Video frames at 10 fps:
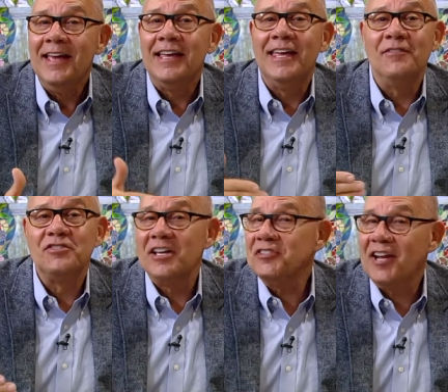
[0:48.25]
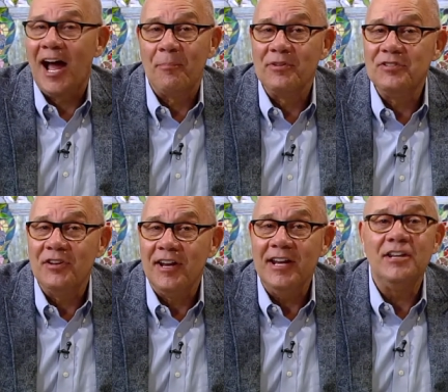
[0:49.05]
gives us an
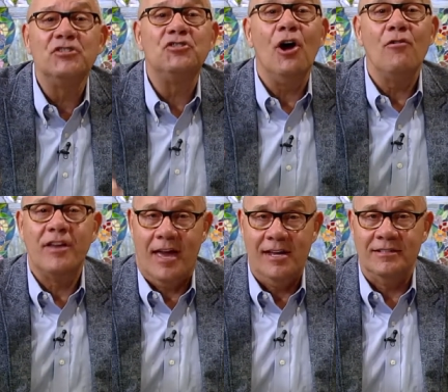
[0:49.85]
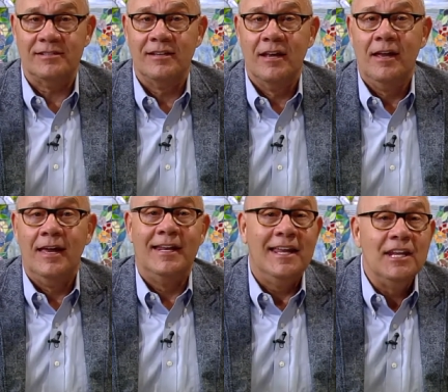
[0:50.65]
opportunity to showcase
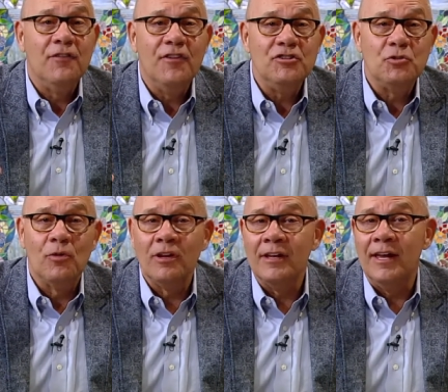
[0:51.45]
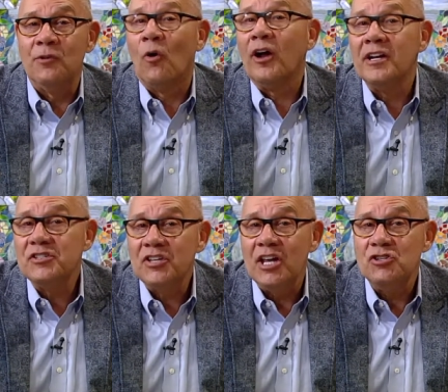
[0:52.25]
an individual, an
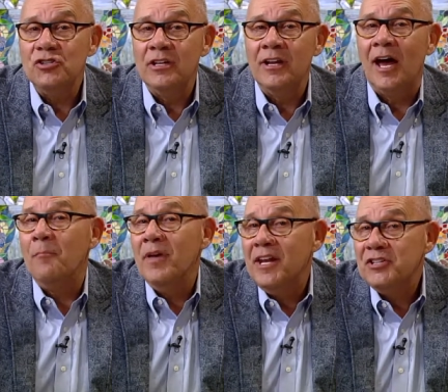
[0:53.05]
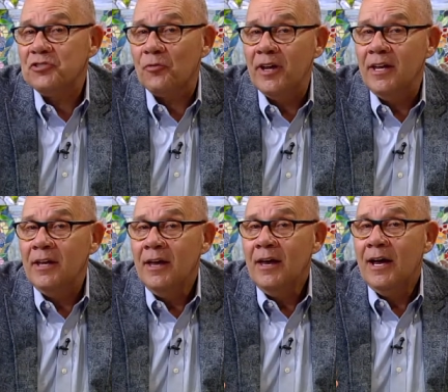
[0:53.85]
organization, a ministry,
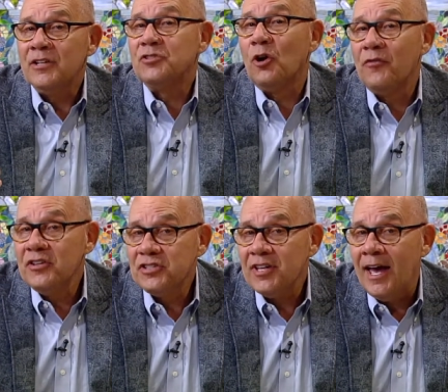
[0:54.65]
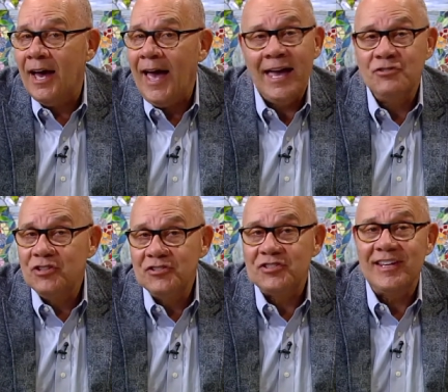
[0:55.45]
a service uh,
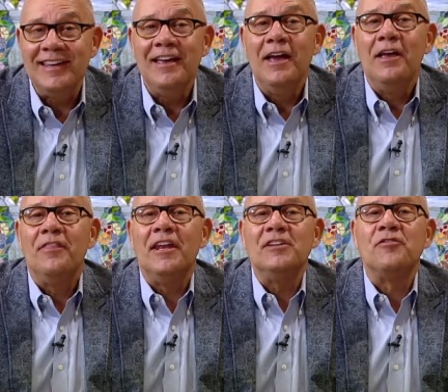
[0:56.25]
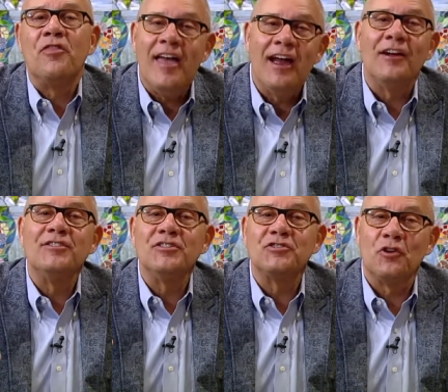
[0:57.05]
agency that is there
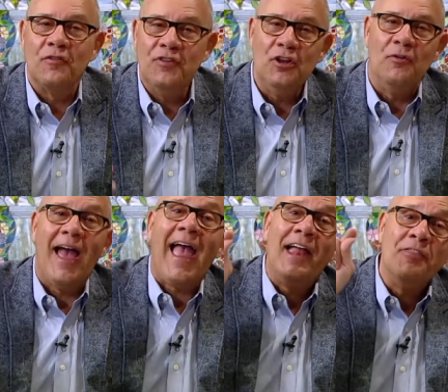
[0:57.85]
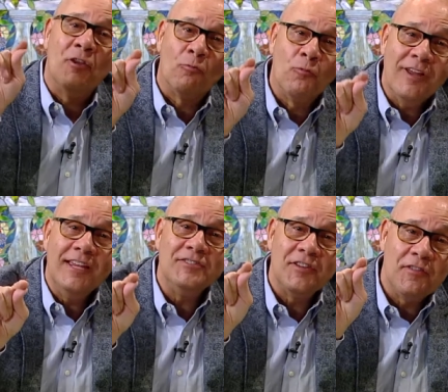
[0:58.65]
to serve you. And the
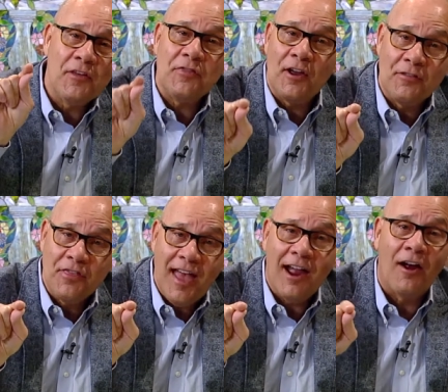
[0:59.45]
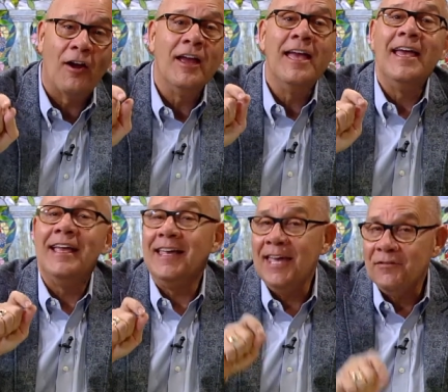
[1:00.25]
reason that they're there
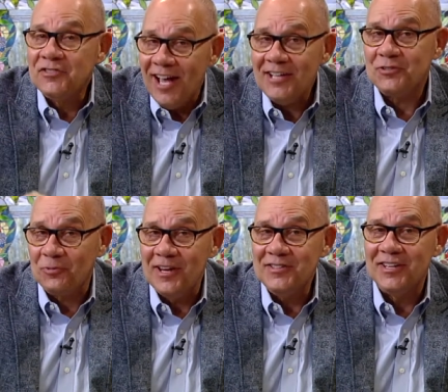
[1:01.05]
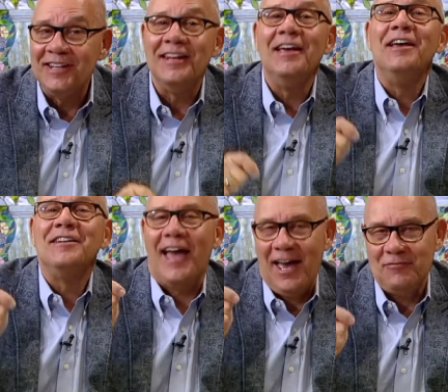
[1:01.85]
gives us reason
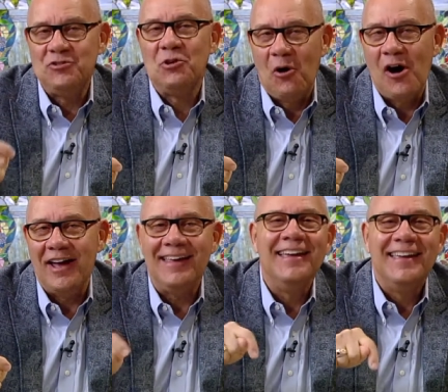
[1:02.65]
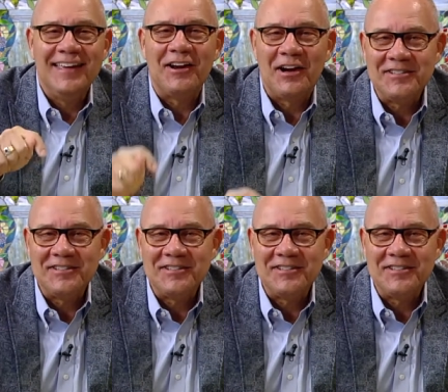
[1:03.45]
to have joy in our